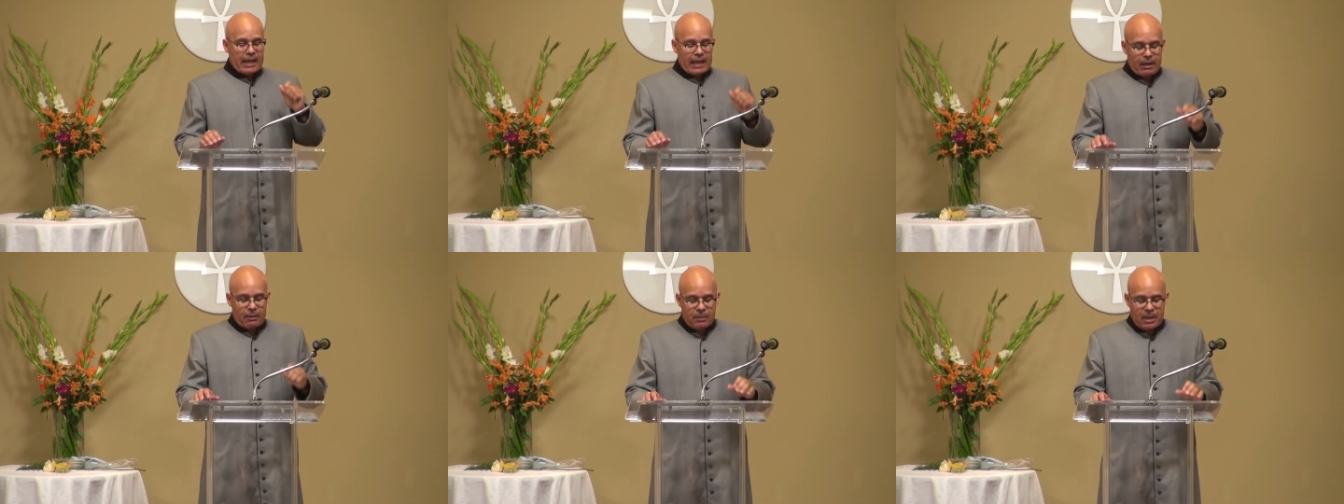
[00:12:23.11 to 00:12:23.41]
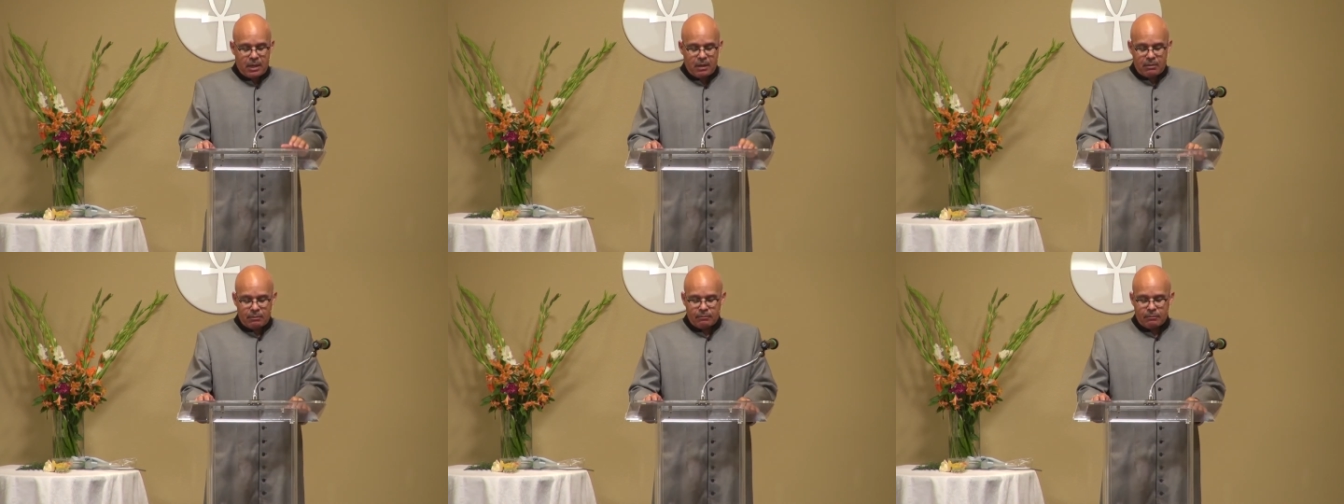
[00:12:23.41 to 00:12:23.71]

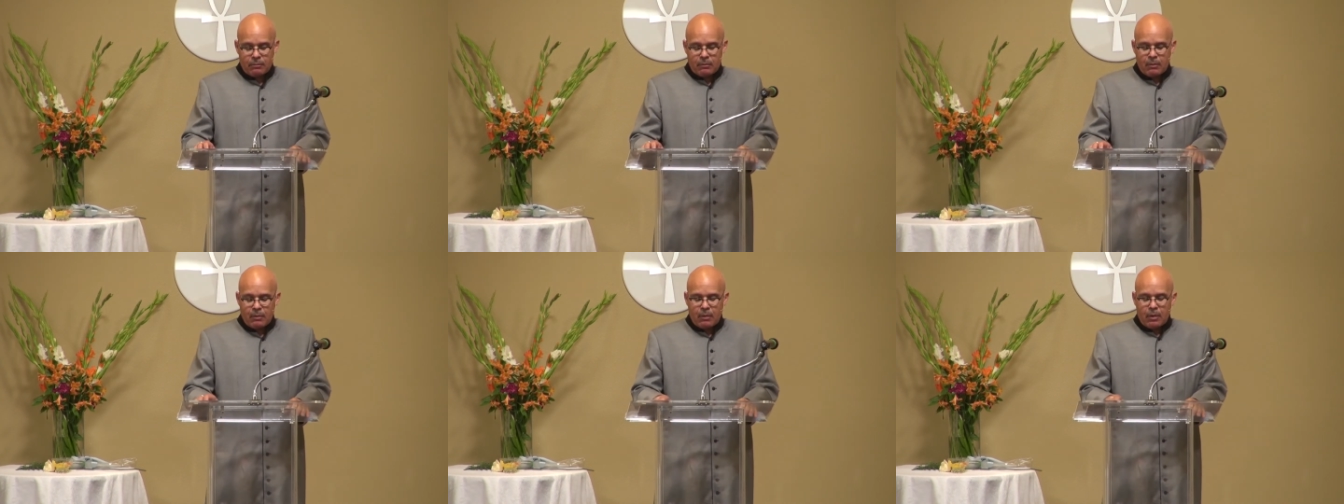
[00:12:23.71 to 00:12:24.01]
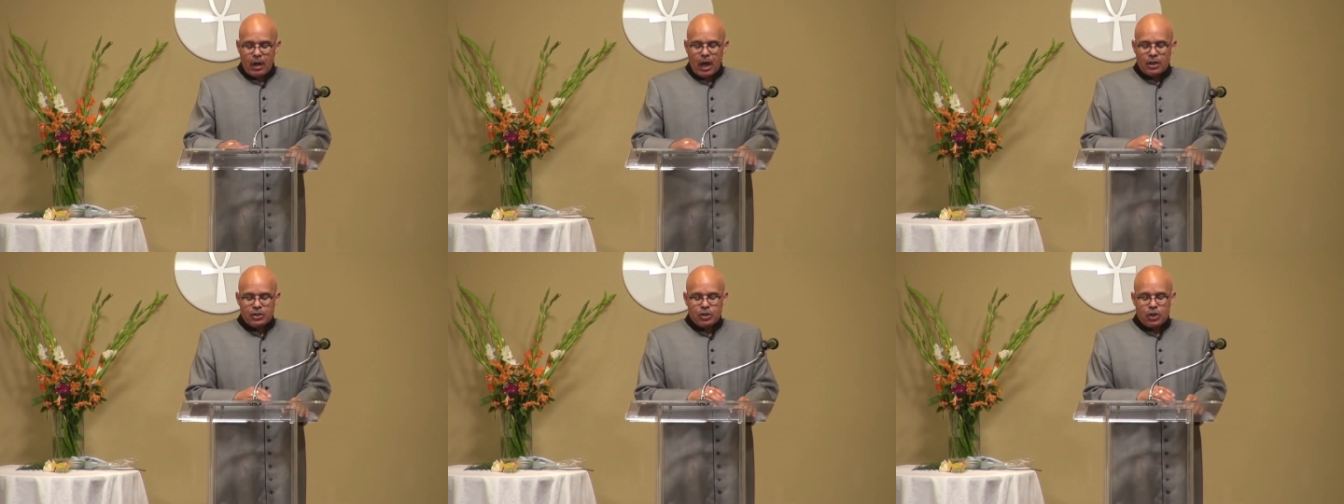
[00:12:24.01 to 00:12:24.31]
Emmy,
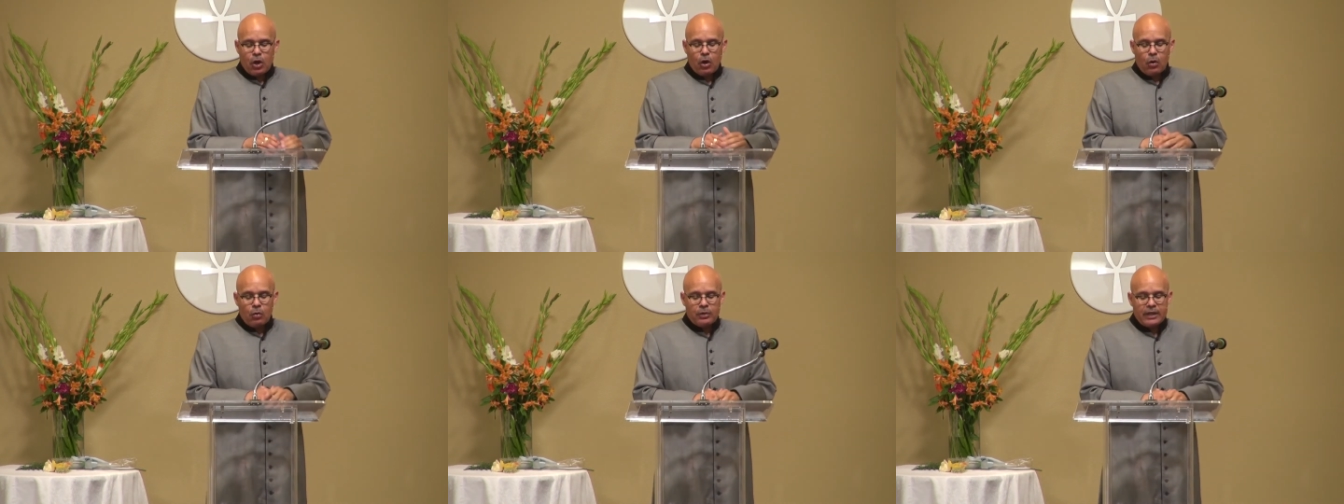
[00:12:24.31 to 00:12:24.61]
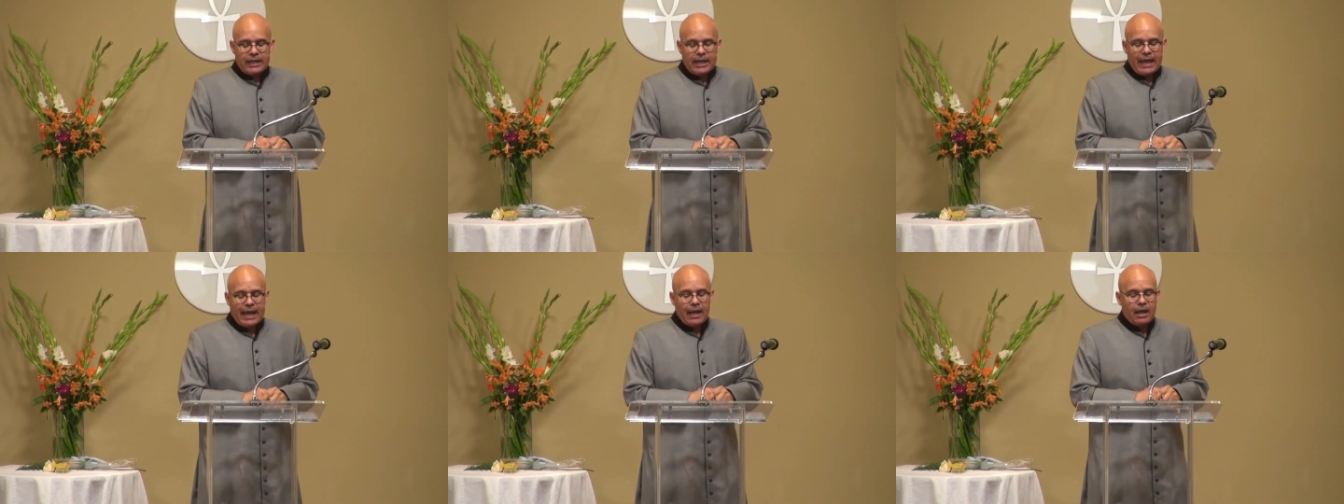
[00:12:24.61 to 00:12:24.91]
a
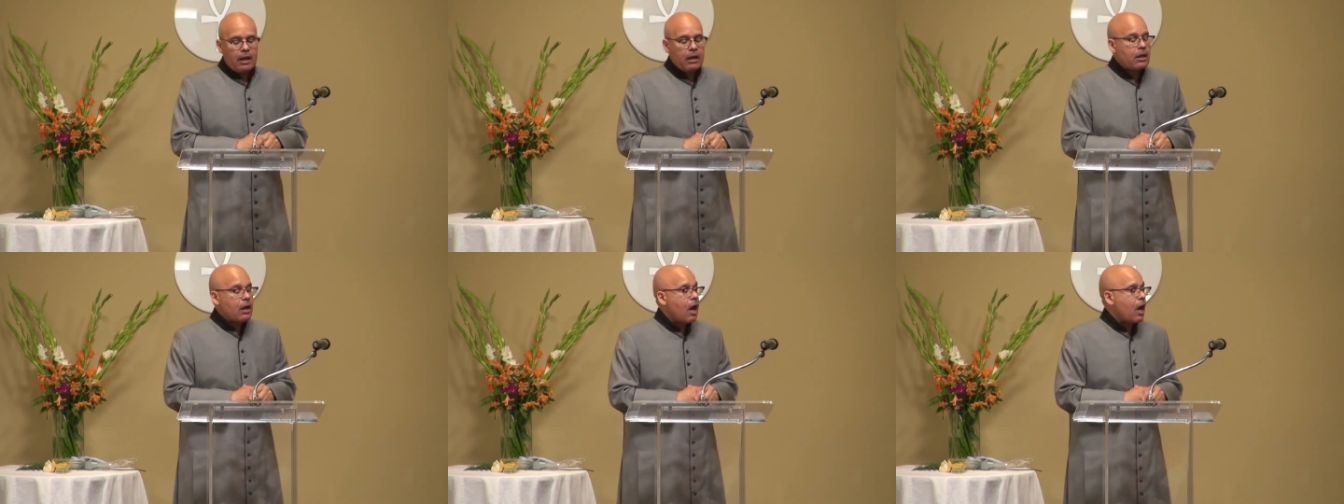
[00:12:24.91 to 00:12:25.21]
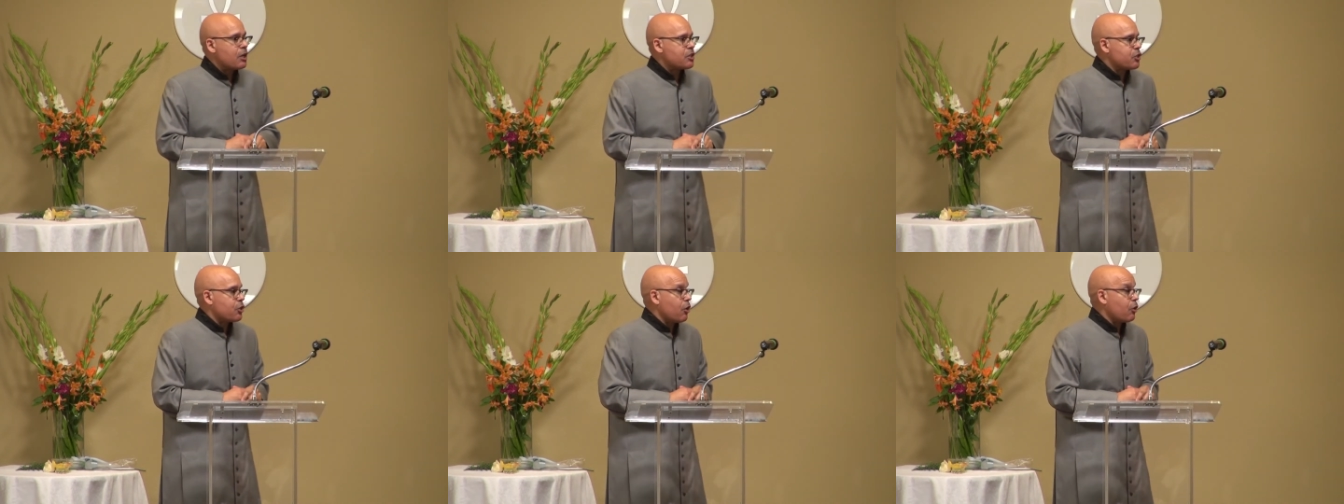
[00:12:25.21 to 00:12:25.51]
Tony, and an
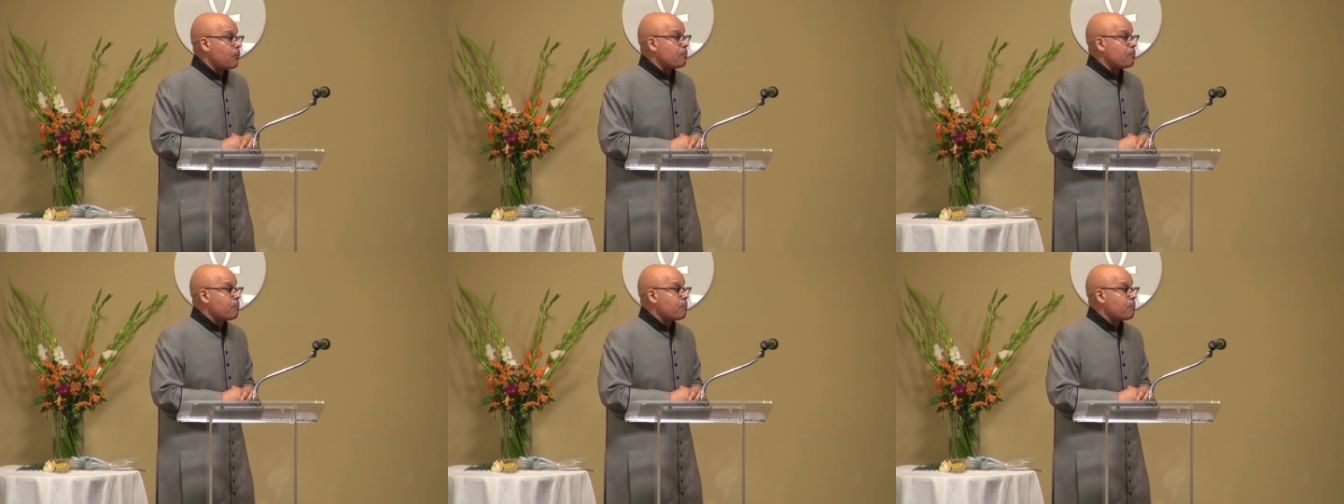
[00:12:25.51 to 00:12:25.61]
Oscar.